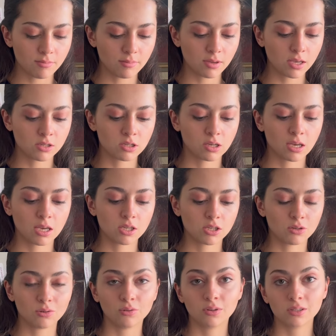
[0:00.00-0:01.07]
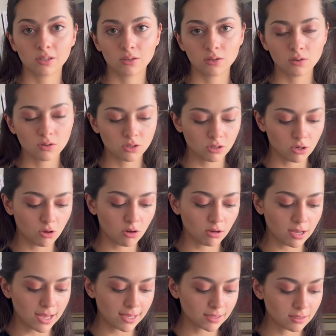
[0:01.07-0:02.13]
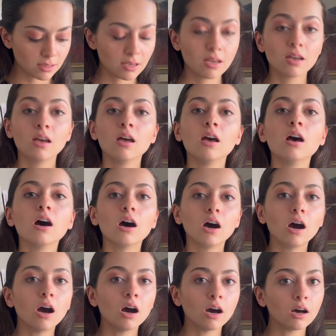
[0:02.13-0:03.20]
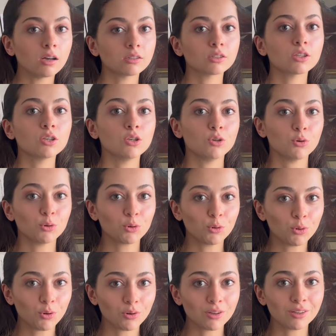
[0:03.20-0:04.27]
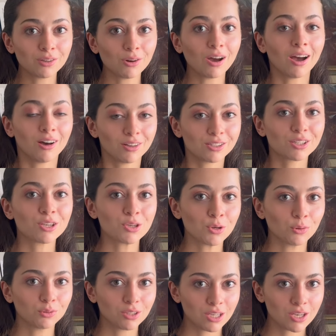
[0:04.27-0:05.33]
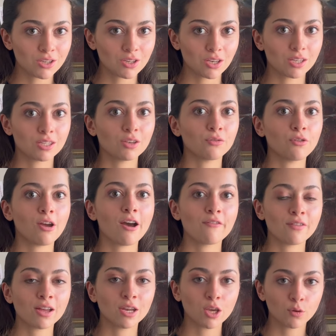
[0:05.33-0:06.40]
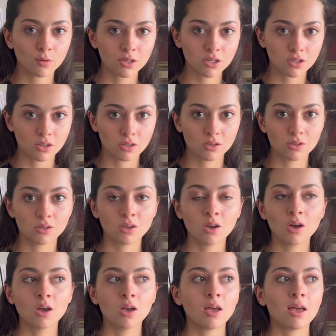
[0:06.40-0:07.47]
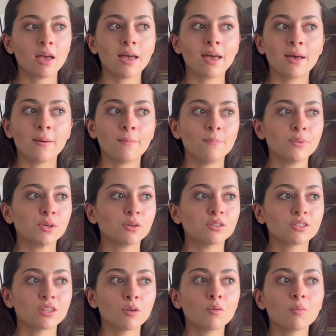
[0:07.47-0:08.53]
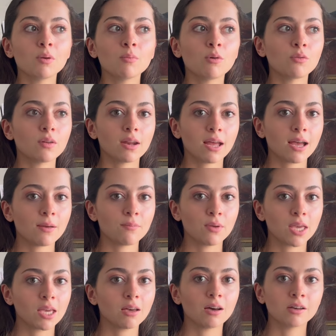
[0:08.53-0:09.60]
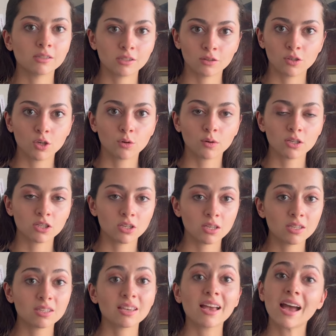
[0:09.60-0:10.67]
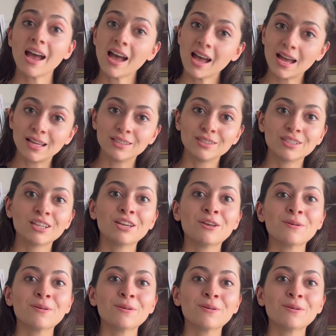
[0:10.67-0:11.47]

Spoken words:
educational institution you are at, ask your teachers if you have any questions, because they will be more than happy answering your questions, and